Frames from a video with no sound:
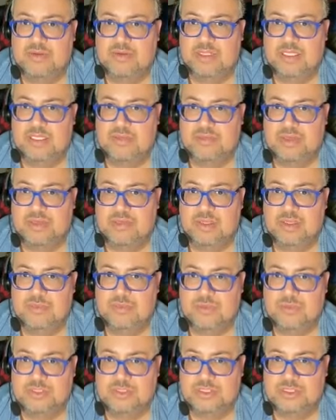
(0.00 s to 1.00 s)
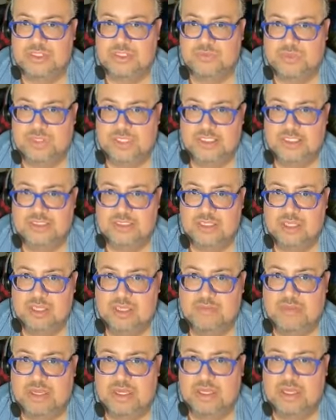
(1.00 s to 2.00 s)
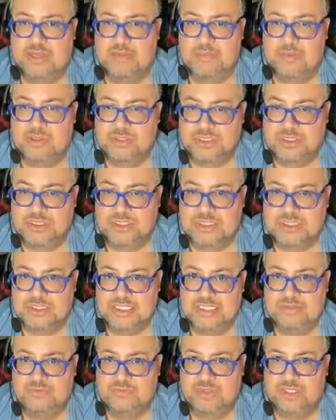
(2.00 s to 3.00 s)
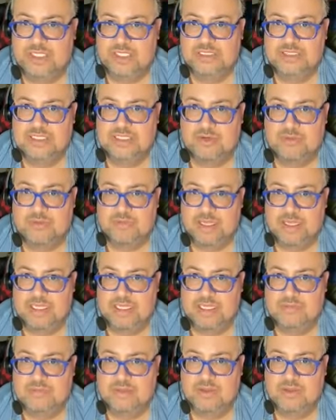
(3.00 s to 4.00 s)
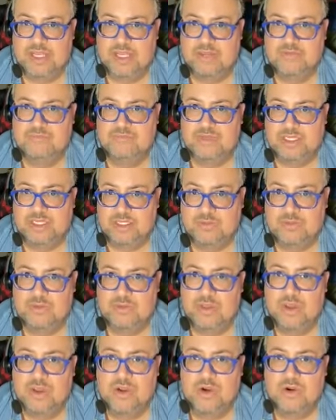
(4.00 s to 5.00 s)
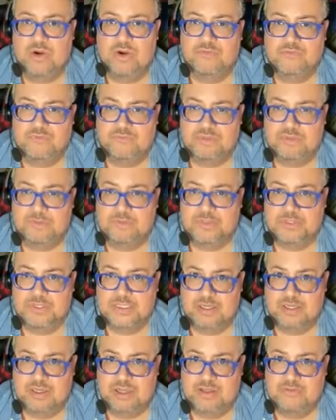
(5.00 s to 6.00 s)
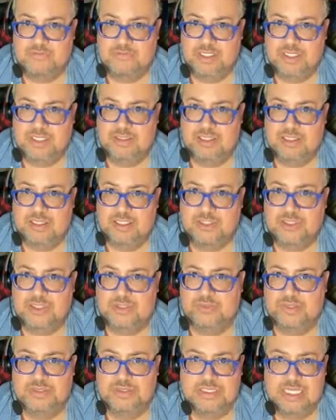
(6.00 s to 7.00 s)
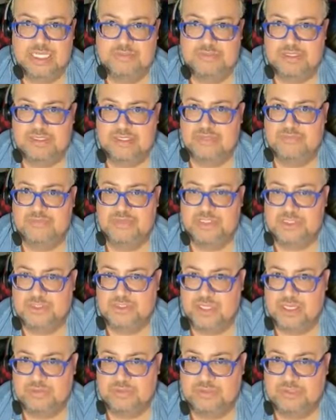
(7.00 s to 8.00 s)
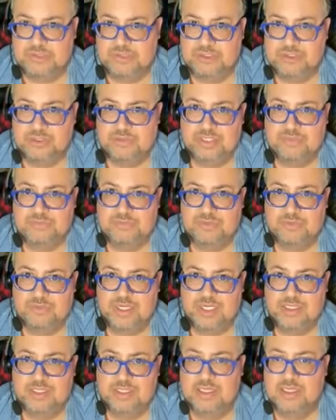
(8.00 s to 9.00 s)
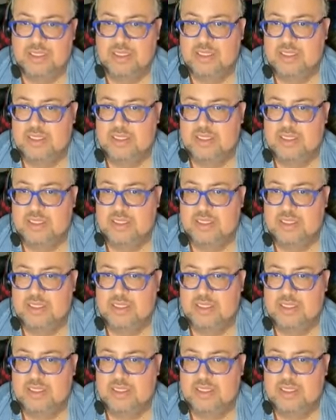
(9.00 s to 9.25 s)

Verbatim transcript: of my email emergency readings, all of my emergency readings that are by email and video are 50% off, meaning that the turnaround time is 72 hours. You don't have to wait